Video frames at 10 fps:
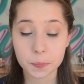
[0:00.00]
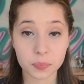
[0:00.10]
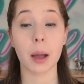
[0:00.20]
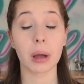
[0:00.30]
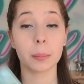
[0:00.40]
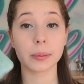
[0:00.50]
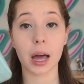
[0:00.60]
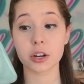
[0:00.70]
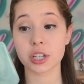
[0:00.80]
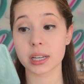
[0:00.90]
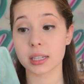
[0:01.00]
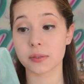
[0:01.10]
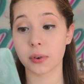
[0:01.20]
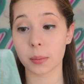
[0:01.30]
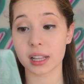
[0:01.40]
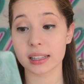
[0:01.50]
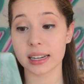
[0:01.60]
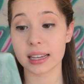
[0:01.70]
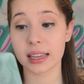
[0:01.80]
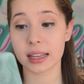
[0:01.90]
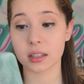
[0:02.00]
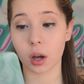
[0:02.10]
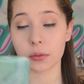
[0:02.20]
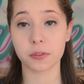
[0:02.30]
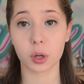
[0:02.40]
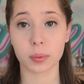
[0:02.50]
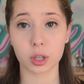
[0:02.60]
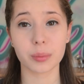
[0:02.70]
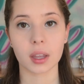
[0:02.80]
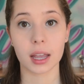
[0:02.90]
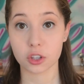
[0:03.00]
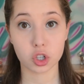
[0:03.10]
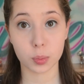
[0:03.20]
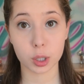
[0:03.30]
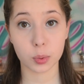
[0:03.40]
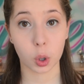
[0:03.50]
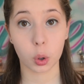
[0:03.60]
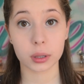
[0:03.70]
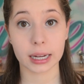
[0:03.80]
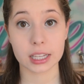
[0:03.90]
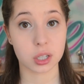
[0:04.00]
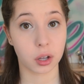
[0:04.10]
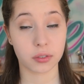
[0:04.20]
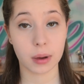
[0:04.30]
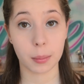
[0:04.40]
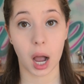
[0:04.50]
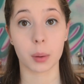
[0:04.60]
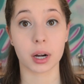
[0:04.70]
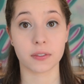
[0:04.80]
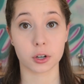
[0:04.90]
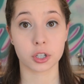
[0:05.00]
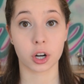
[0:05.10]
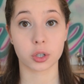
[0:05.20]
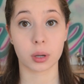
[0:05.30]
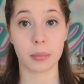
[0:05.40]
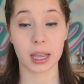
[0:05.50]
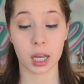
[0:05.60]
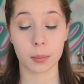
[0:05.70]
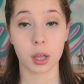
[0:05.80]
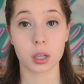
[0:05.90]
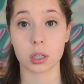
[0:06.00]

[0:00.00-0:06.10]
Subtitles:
Now my blush is from Clinique. It's called Full Bloom. It's super duper old. Like I stole it from my mom when I first started doing makeup.